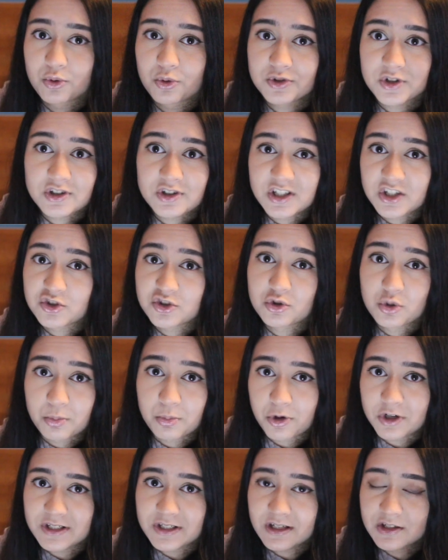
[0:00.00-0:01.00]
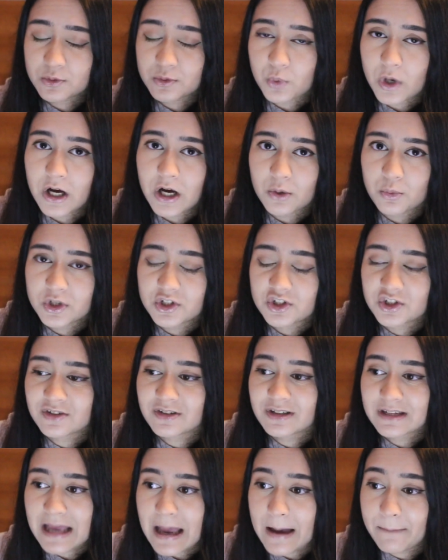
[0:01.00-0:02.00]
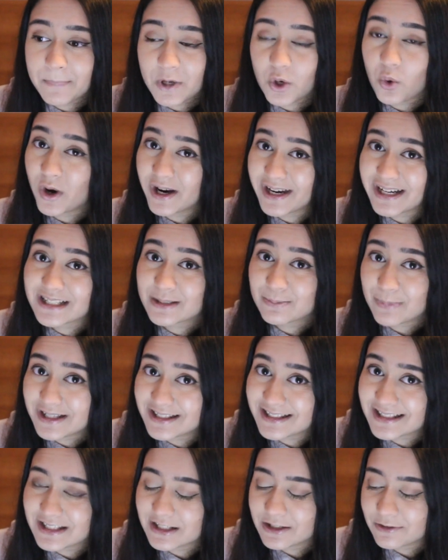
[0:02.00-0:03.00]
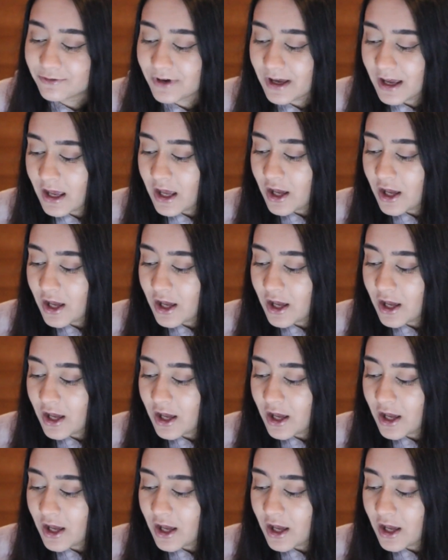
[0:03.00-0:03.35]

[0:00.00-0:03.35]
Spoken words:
also digital printing as well, which can be quite expensive.